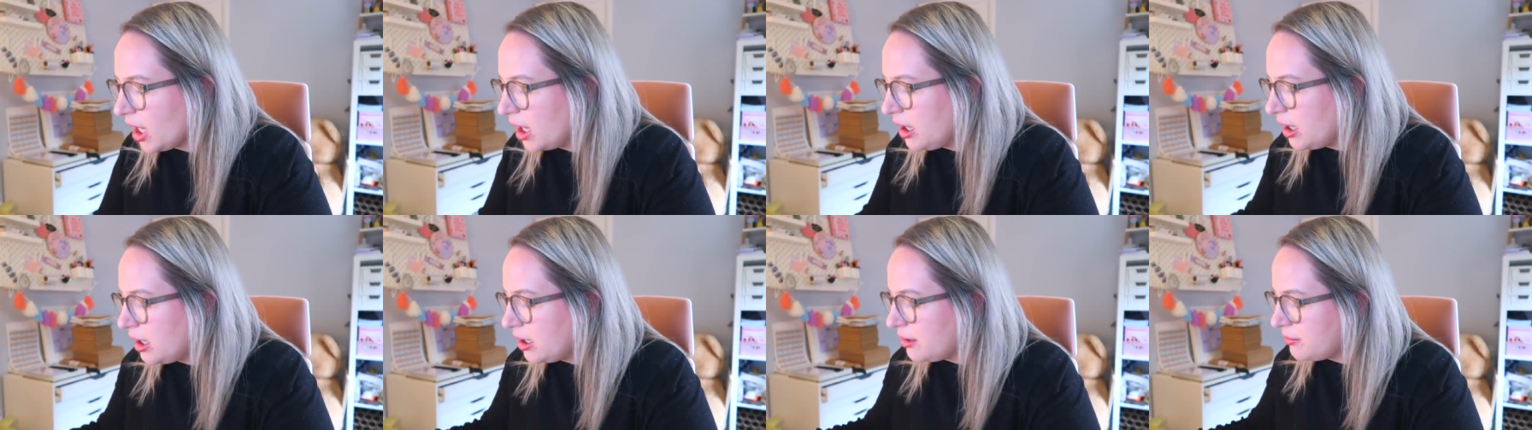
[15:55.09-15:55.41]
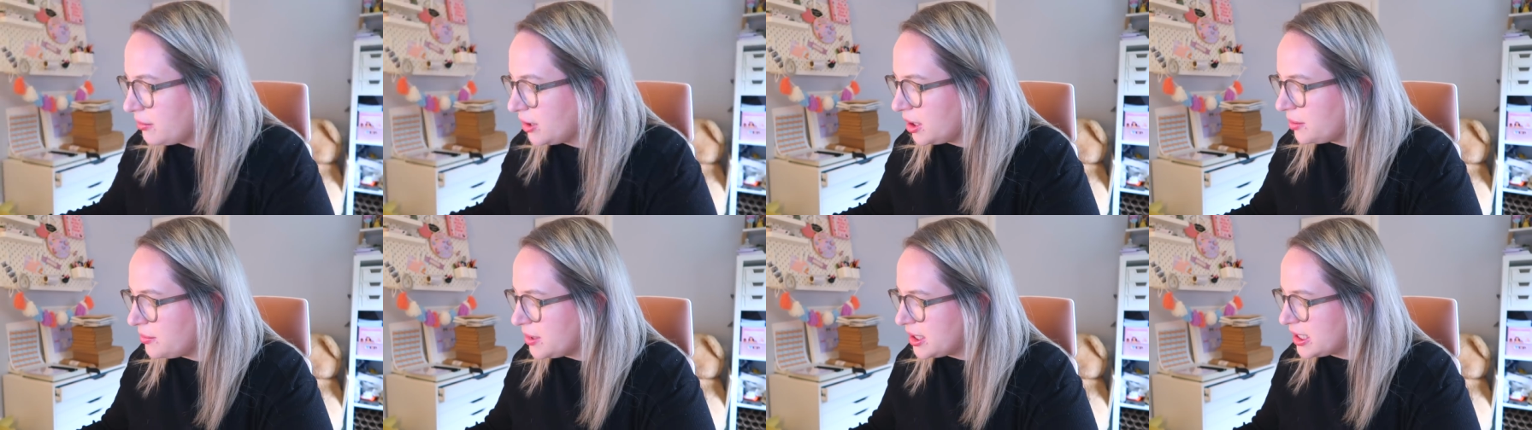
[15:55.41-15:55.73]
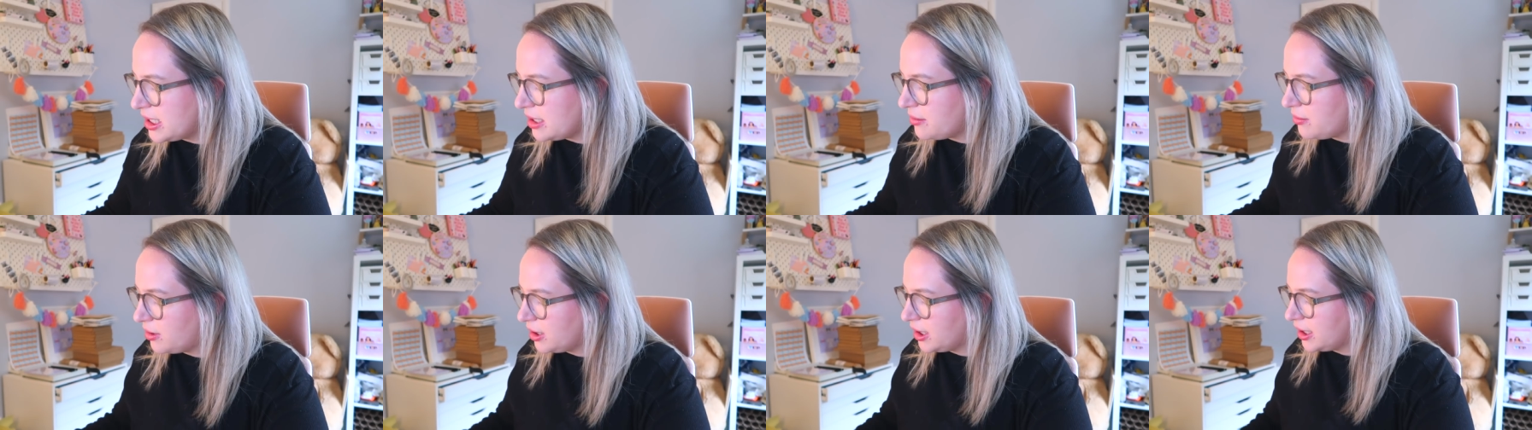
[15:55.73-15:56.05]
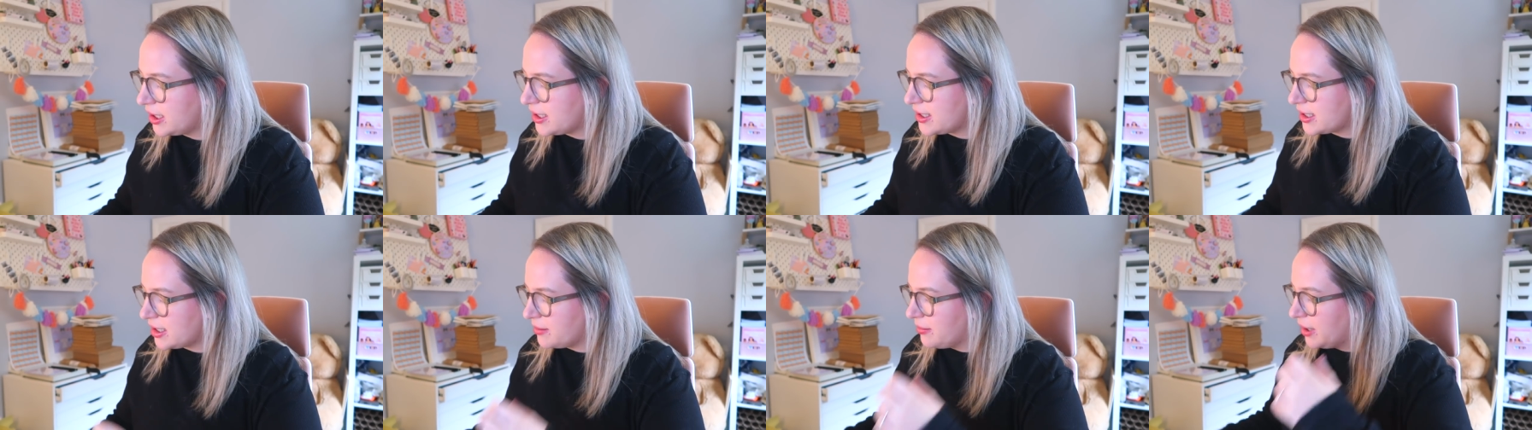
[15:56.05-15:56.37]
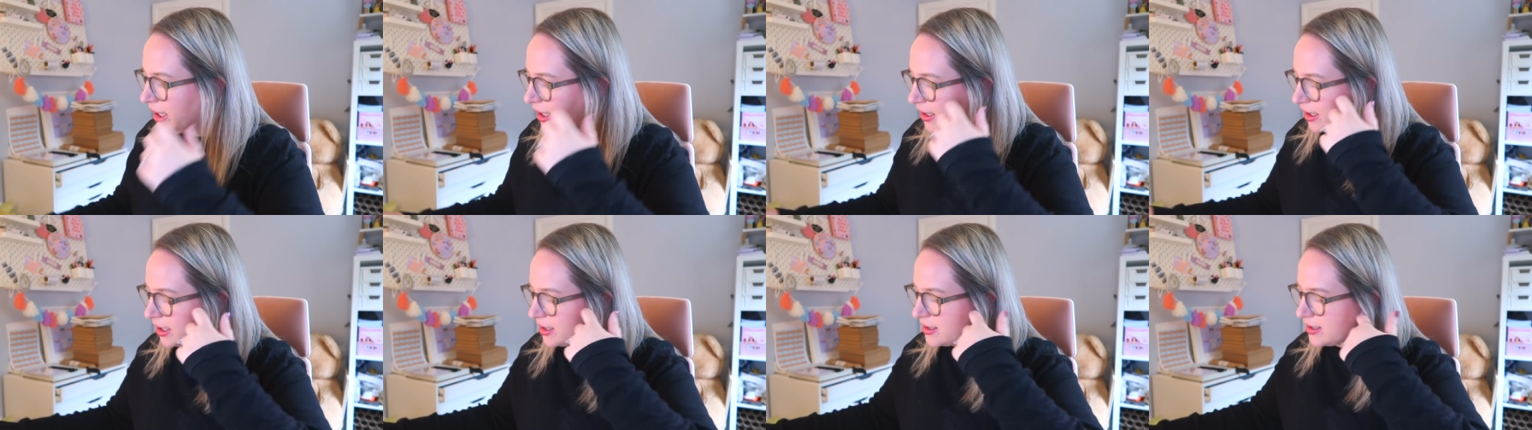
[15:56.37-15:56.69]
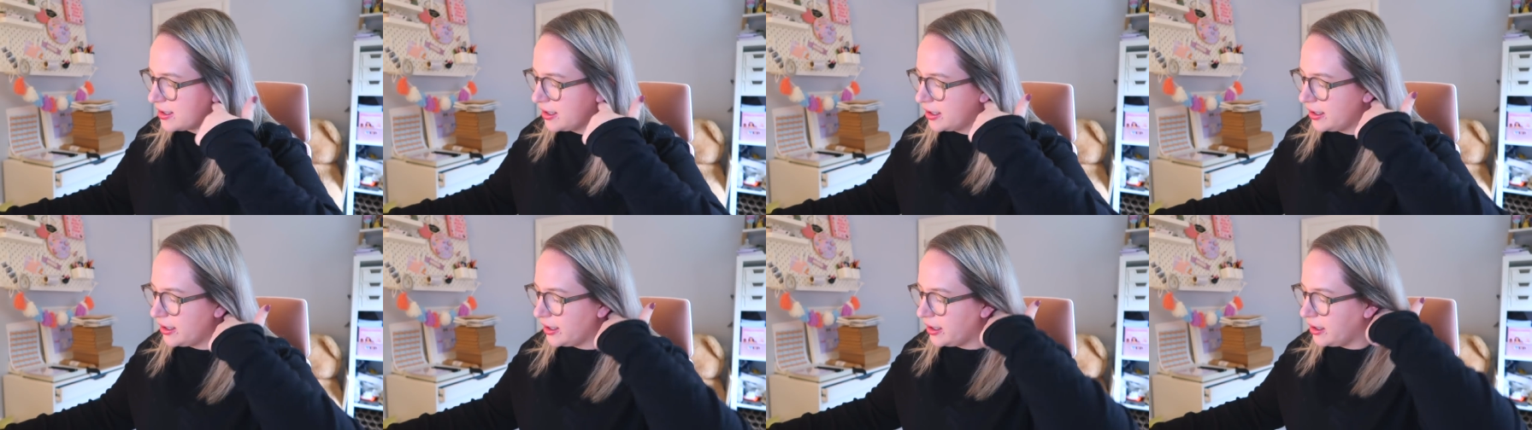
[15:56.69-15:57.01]
Um, let me see what list I made
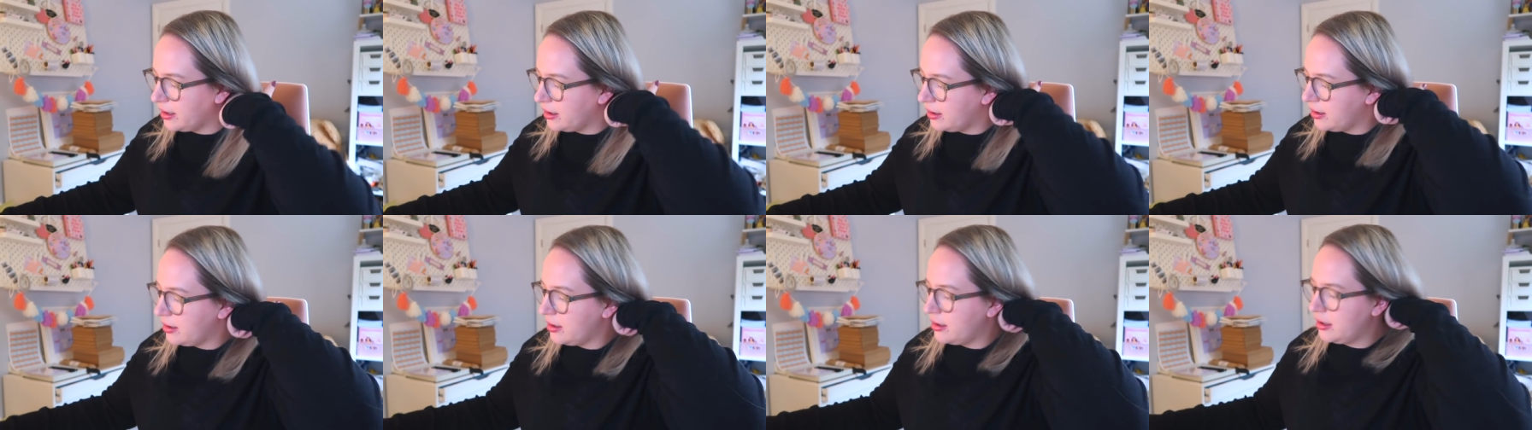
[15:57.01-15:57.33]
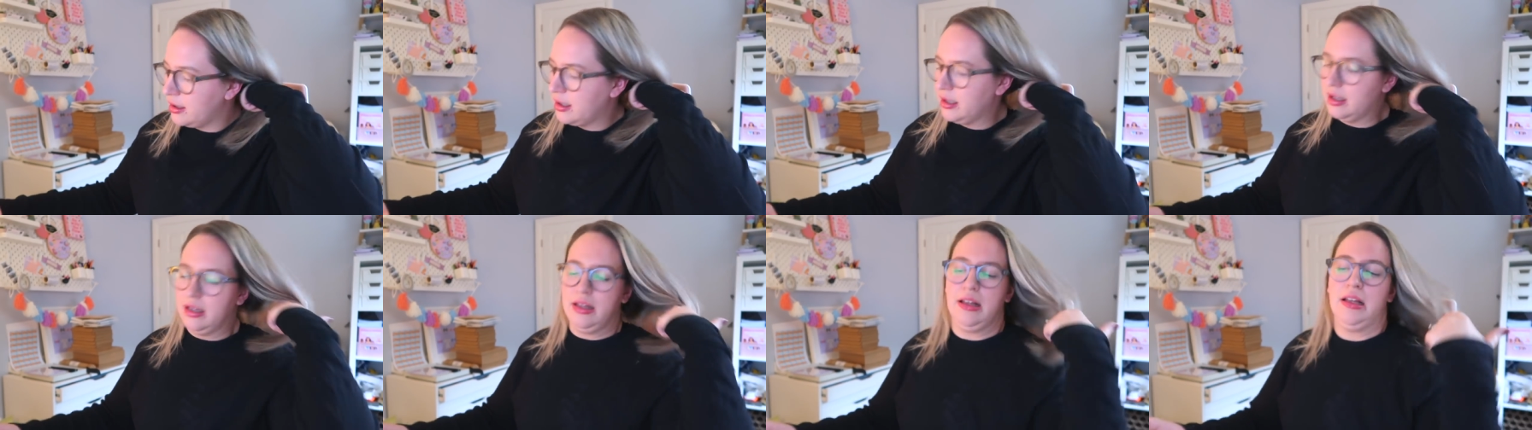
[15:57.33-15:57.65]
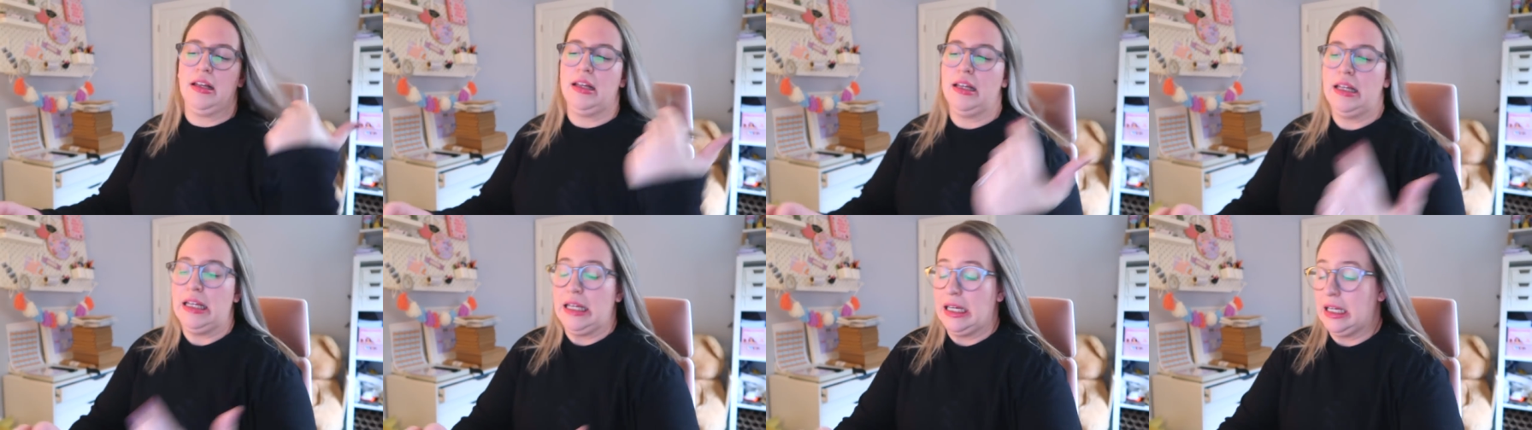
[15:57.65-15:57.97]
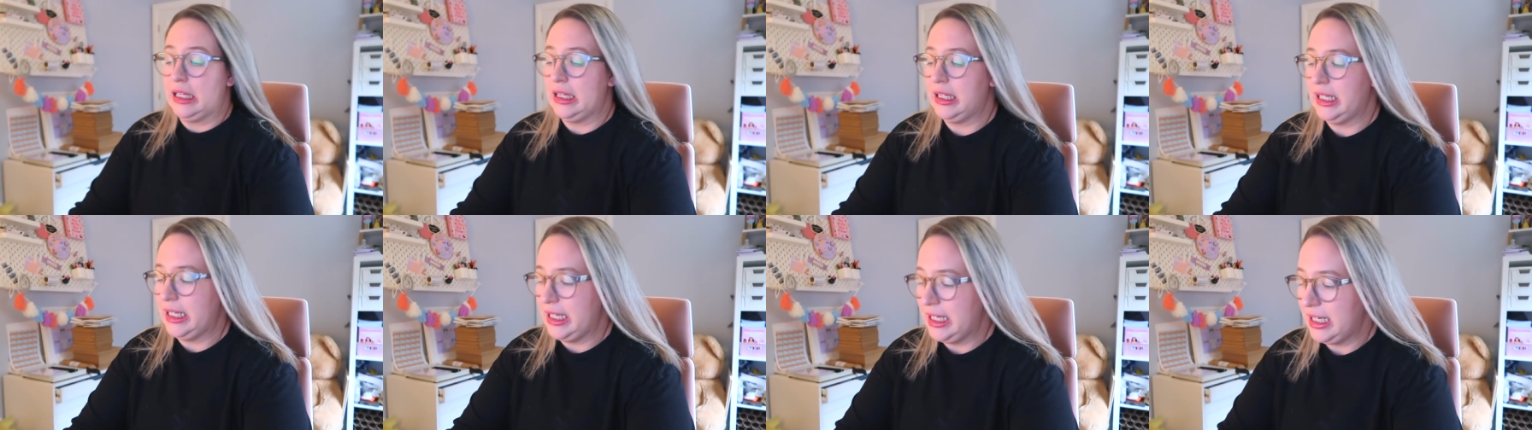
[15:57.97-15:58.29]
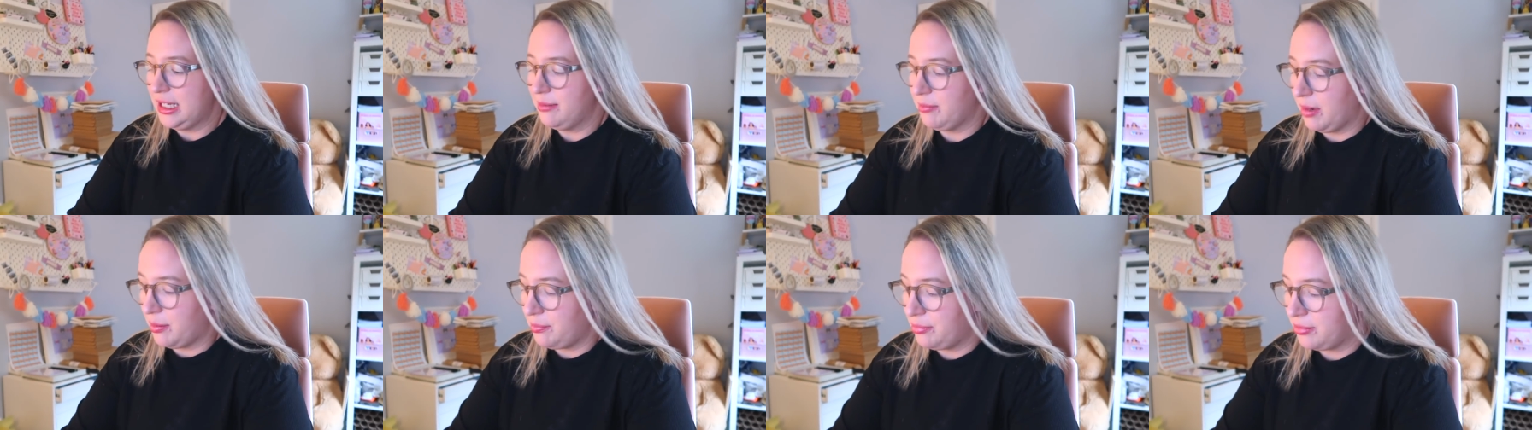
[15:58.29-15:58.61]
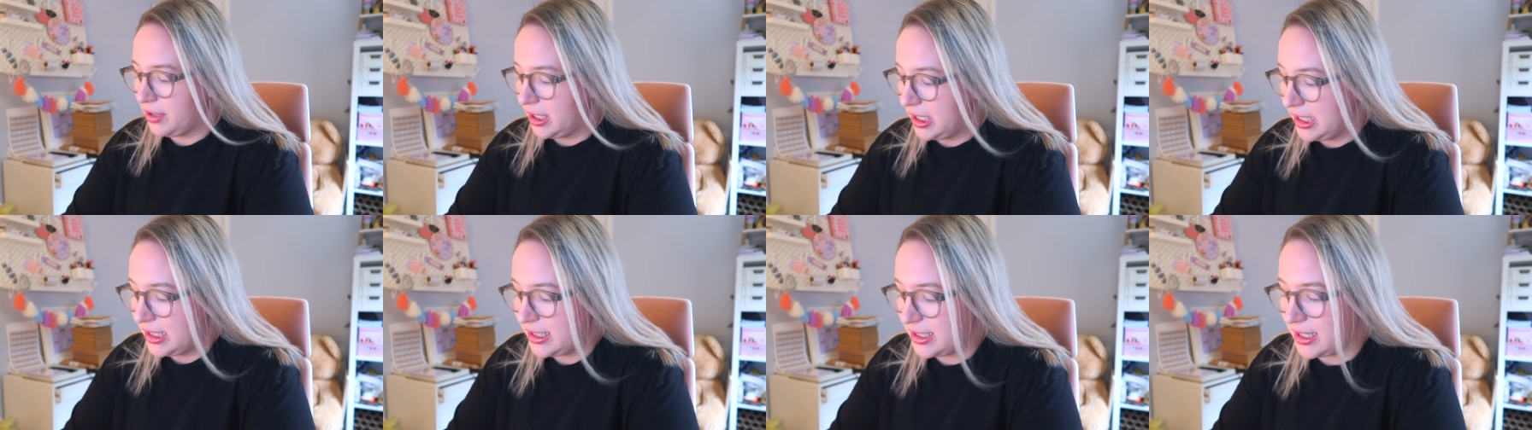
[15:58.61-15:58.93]
last night. Clean my
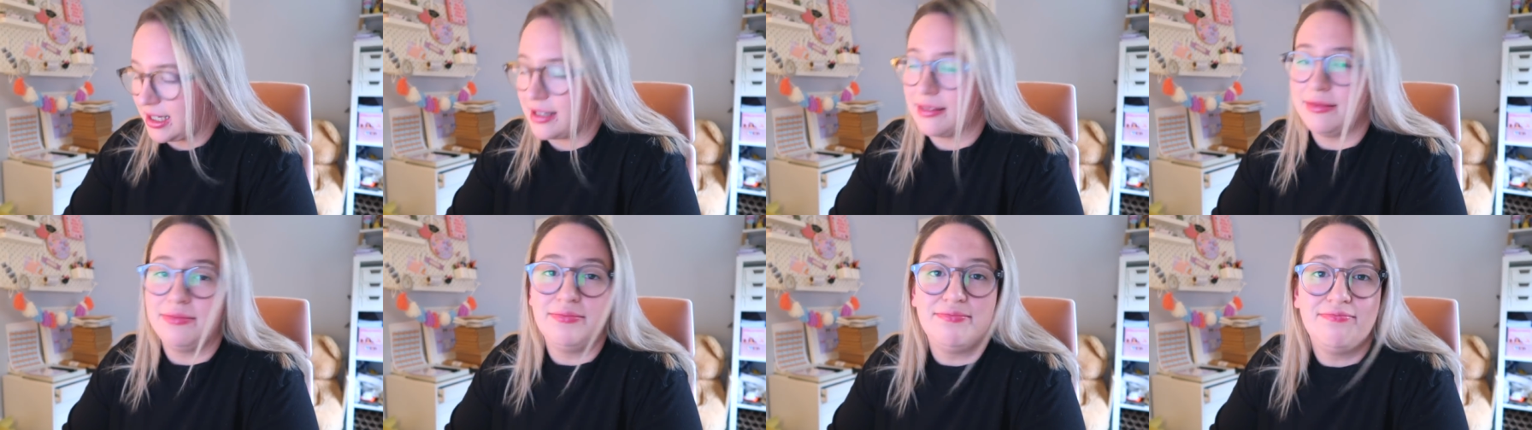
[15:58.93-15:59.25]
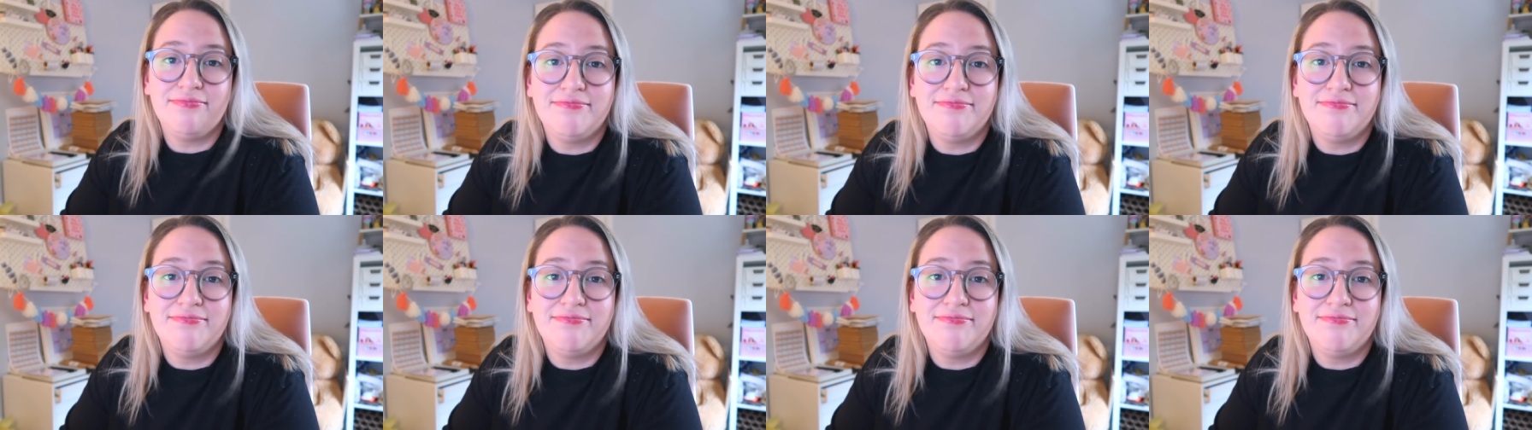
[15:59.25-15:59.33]
printer.